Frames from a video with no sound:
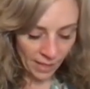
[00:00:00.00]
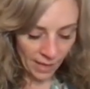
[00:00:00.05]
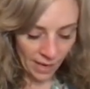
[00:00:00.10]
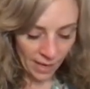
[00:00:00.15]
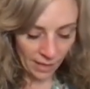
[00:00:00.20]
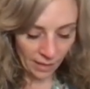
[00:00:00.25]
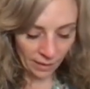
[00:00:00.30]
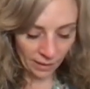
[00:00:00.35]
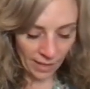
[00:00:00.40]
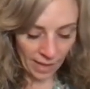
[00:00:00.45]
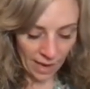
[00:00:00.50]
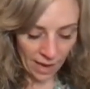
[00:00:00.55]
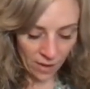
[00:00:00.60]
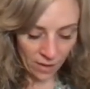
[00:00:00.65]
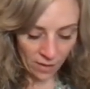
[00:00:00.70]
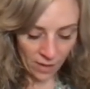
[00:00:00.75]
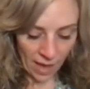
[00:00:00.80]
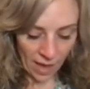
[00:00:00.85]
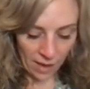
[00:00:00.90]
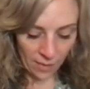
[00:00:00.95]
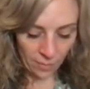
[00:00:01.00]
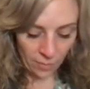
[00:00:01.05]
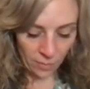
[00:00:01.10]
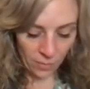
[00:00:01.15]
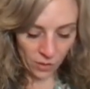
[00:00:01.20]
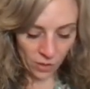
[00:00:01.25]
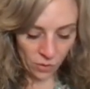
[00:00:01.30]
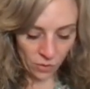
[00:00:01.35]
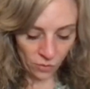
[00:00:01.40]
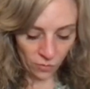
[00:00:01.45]
And allow that
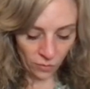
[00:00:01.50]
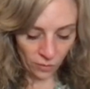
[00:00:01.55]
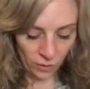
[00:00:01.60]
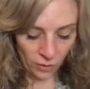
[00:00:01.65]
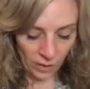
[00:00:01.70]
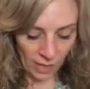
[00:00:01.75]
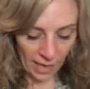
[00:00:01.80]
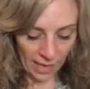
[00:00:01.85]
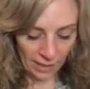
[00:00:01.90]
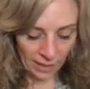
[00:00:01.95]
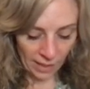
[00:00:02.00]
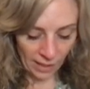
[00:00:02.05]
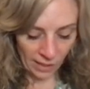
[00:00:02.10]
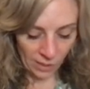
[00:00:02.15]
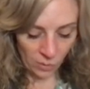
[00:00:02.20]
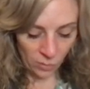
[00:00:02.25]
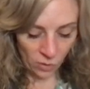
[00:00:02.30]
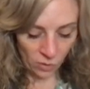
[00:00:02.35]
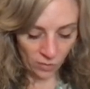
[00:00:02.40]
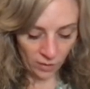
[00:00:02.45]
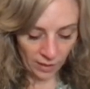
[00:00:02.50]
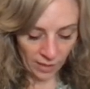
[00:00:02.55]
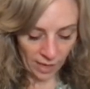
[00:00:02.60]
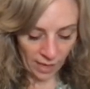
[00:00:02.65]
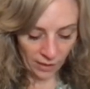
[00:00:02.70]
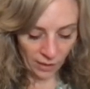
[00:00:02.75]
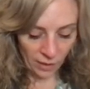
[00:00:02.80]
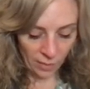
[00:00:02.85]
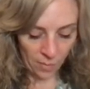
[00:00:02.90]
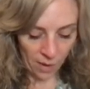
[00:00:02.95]
beautiful light that's moving
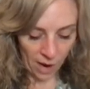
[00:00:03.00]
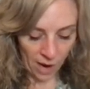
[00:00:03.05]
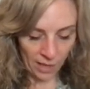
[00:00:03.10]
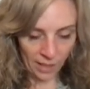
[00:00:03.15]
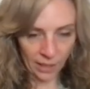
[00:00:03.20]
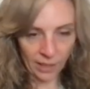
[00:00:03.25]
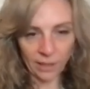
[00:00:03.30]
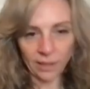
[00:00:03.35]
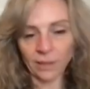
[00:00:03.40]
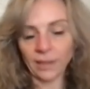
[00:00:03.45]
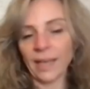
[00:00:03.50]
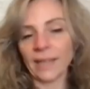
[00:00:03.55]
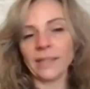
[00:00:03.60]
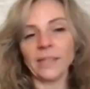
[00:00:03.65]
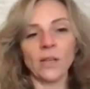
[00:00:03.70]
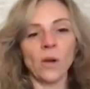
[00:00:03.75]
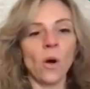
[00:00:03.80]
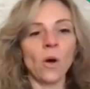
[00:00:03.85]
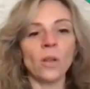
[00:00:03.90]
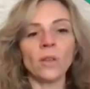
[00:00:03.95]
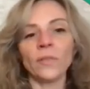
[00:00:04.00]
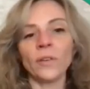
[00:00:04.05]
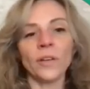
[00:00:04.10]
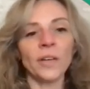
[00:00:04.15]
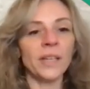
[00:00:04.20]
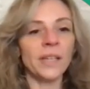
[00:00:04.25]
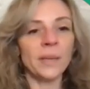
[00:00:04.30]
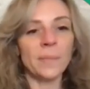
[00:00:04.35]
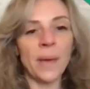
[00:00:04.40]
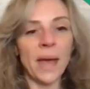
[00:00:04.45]
down your body, collecting all of your
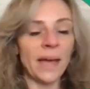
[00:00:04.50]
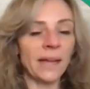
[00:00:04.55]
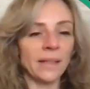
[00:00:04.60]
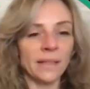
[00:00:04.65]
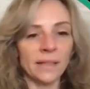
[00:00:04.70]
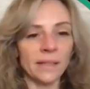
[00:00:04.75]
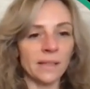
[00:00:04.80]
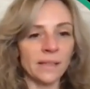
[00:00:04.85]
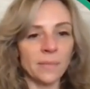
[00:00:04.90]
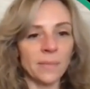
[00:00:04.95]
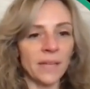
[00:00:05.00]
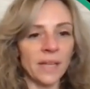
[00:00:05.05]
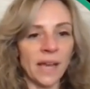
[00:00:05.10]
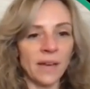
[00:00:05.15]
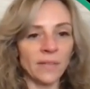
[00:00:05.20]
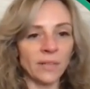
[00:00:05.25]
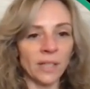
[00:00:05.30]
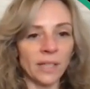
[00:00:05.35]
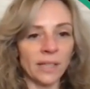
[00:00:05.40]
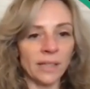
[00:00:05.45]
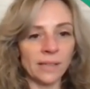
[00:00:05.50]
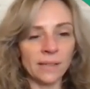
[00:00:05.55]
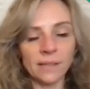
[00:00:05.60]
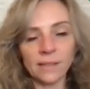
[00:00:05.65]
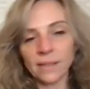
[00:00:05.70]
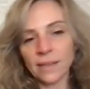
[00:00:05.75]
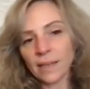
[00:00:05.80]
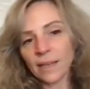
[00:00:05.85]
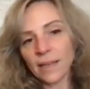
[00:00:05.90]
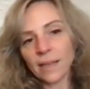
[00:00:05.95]
independence and benevolence,
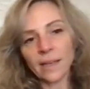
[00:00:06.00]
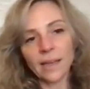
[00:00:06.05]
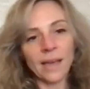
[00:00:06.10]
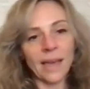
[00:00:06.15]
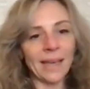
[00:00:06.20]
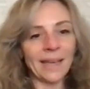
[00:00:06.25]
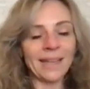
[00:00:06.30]
and